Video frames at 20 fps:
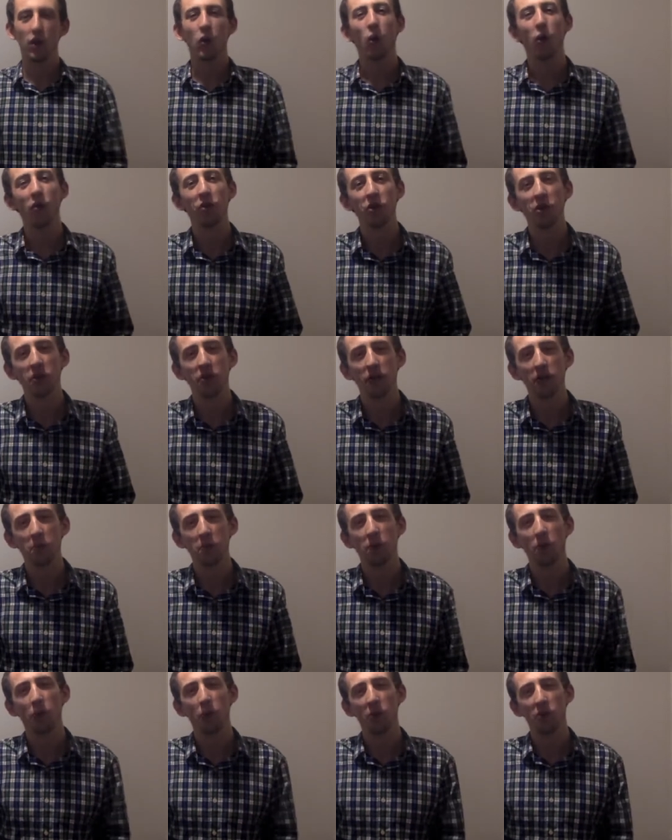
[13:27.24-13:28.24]
What do you
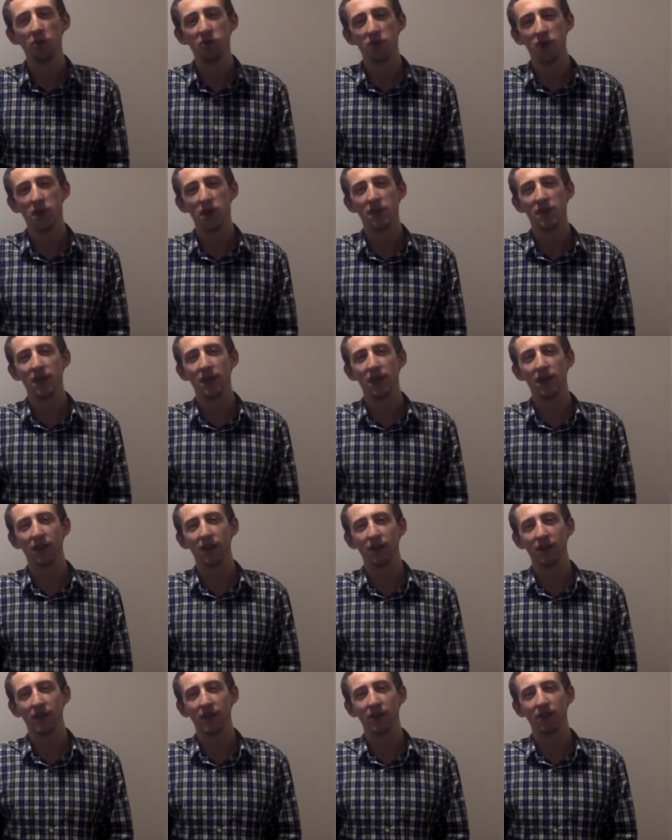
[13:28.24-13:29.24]
think Paul is trying to tell
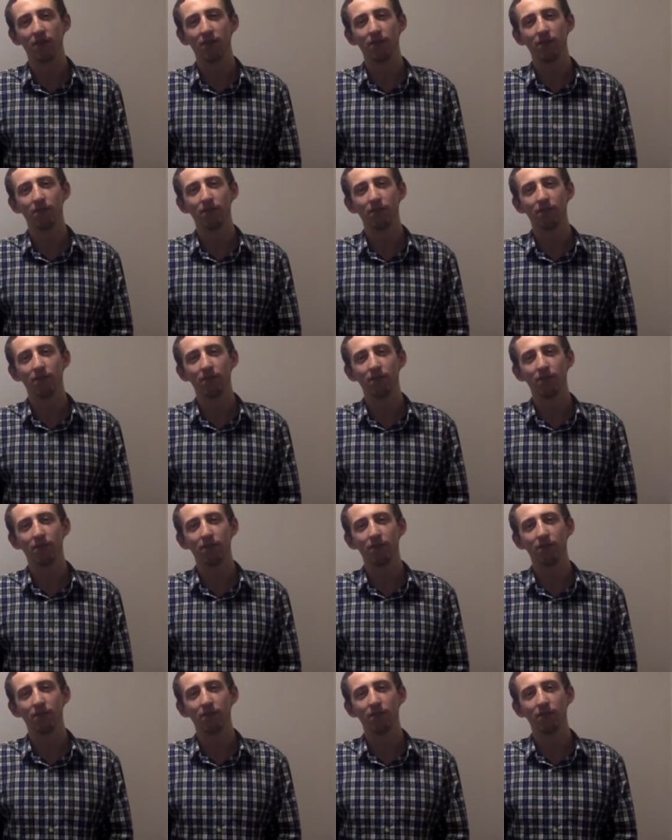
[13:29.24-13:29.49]
us here?